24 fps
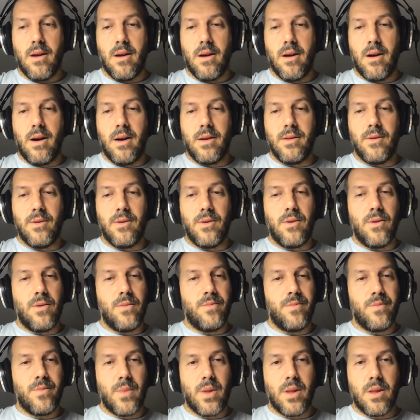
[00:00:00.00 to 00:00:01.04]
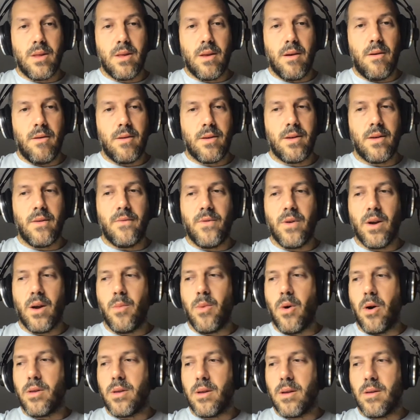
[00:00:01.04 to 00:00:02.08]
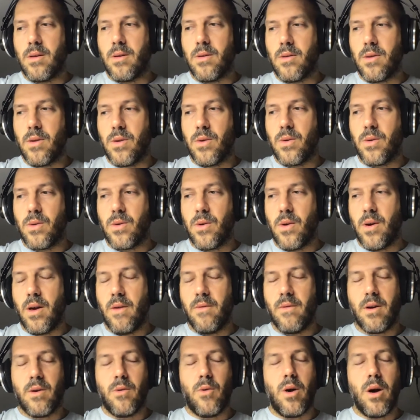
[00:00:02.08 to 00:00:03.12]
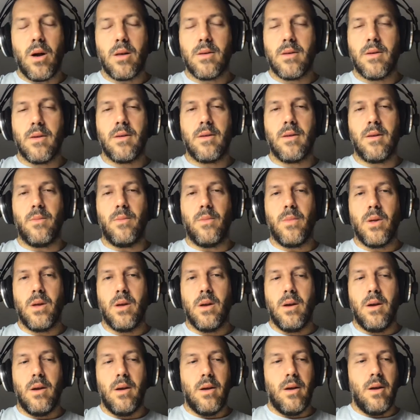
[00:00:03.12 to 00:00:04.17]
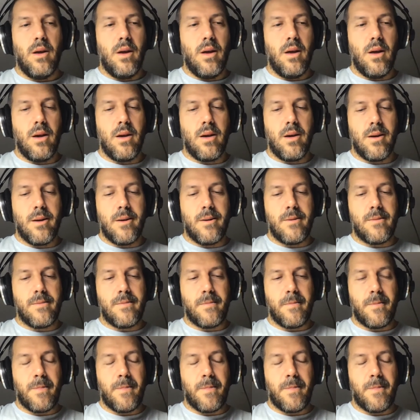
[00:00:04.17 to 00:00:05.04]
I don't know, there is something about it to have a quiet system, uh,